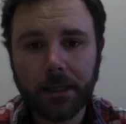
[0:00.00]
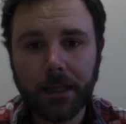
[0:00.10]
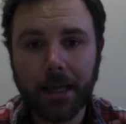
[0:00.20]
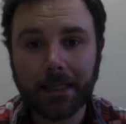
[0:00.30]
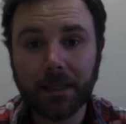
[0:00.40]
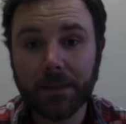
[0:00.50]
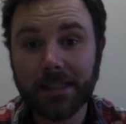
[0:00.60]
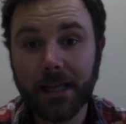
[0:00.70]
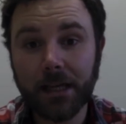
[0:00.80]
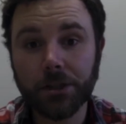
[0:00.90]
and
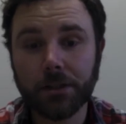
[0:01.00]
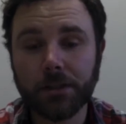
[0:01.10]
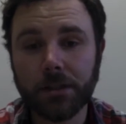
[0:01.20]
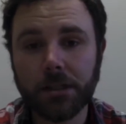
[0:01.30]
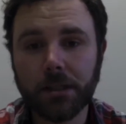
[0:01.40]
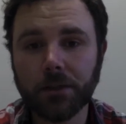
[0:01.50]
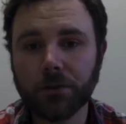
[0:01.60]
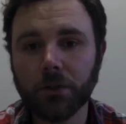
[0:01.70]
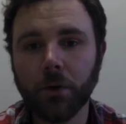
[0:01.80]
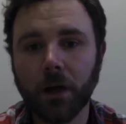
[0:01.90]
limitations than you
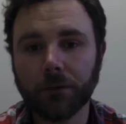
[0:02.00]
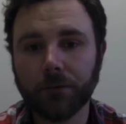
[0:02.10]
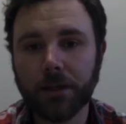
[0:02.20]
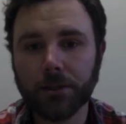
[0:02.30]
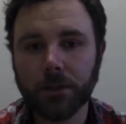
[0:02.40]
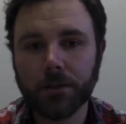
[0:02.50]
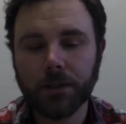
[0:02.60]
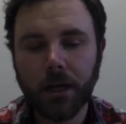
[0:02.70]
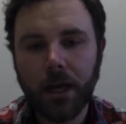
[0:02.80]
do on features.